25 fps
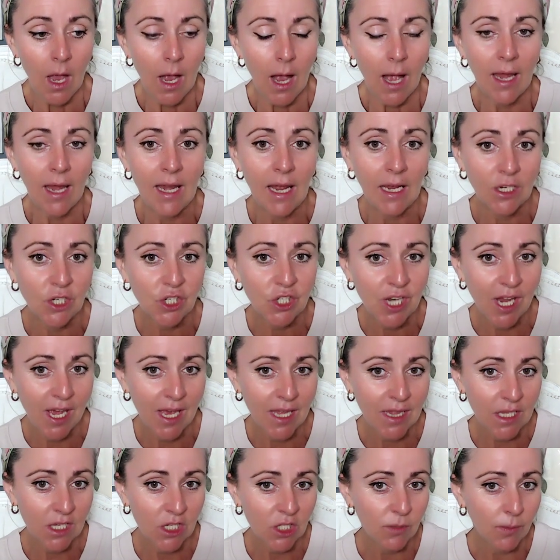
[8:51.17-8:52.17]
And I
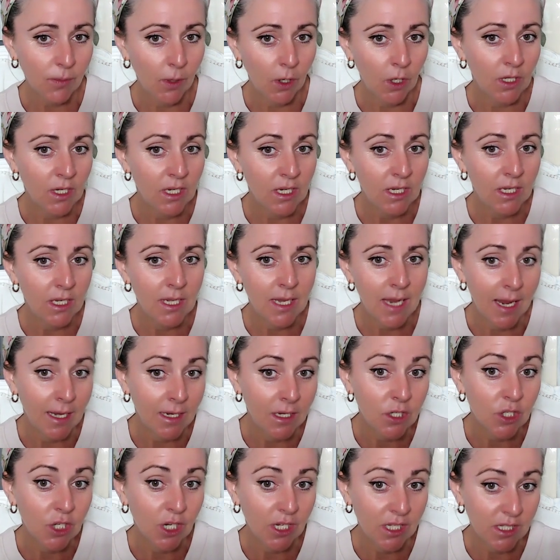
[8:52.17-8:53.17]
shared this morning in the
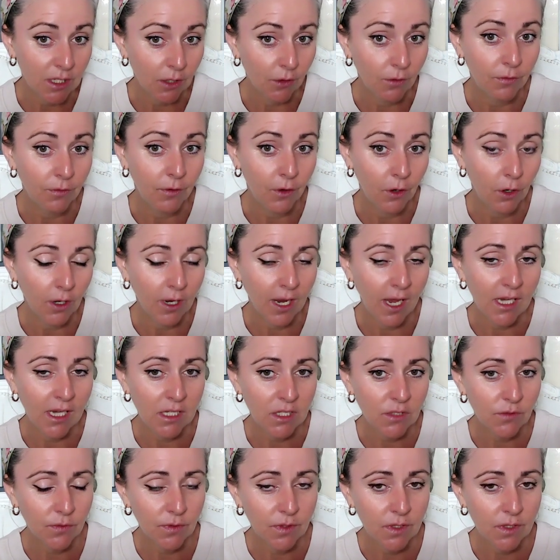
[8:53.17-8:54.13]
energetic forecast